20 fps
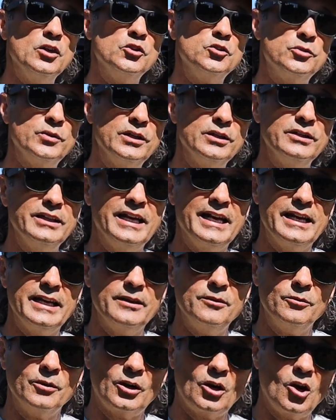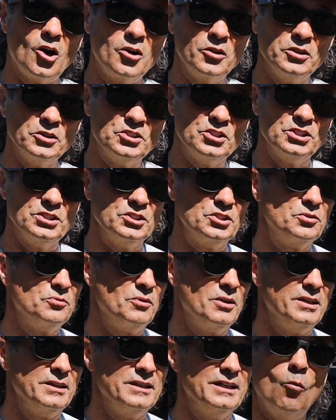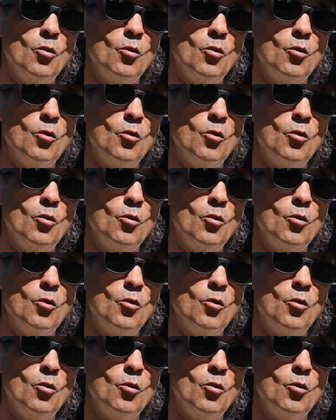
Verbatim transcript: Trailhead reconnaissance run.